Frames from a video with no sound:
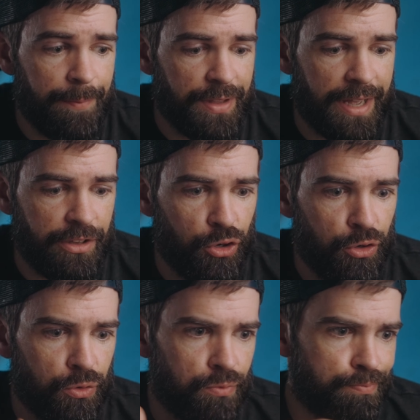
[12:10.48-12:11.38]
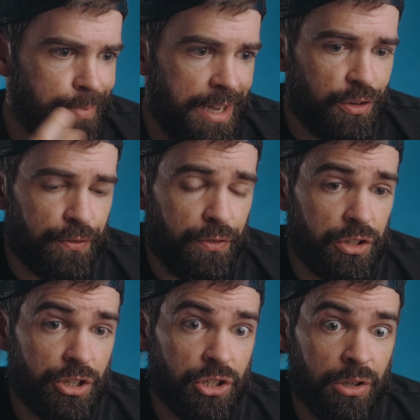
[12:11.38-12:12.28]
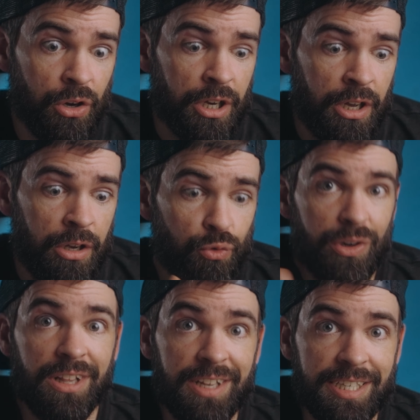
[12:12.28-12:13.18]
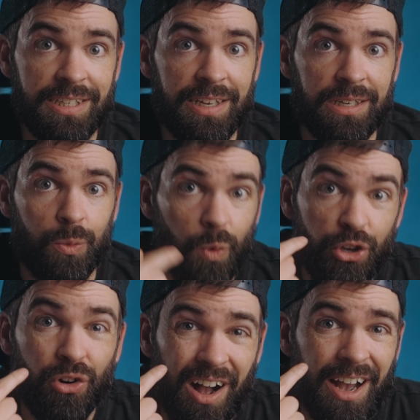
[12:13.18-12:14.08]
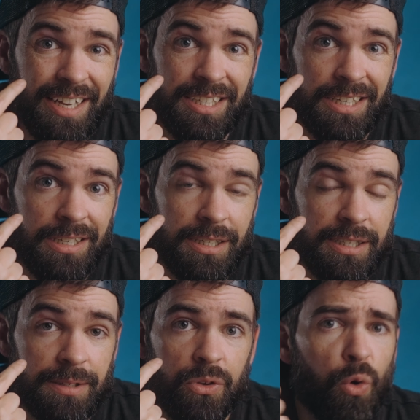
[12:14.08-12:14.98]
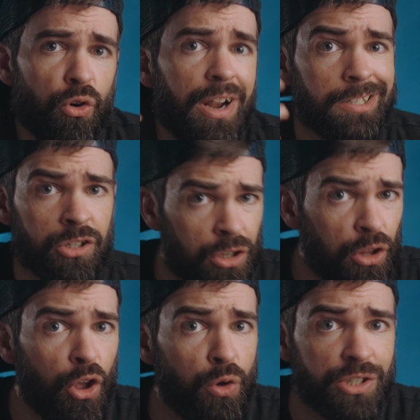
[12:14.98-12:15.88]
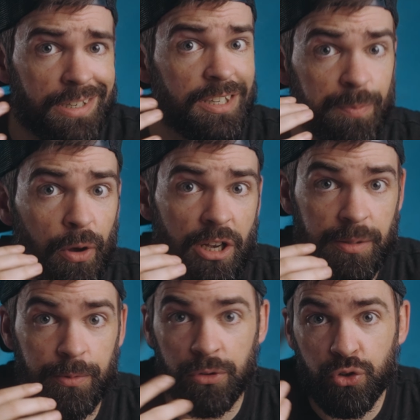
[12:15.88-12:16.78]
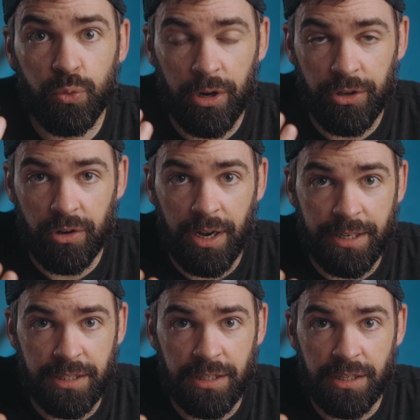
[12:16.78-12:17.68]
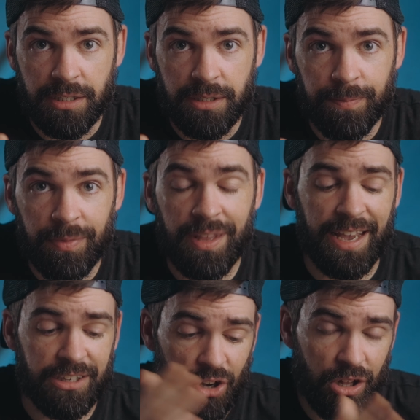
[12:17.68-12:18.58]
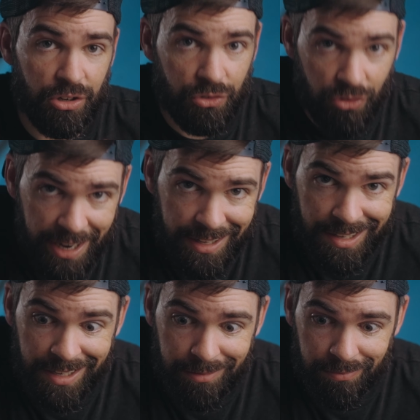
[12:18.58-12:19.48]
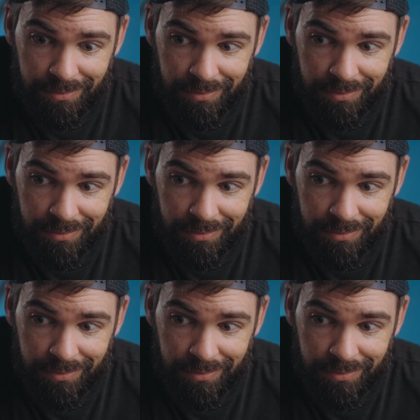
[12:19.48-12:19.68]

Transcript: that you make your footage look realistic, what your eye sees, or as close as possible to what your eye sees. And color grading,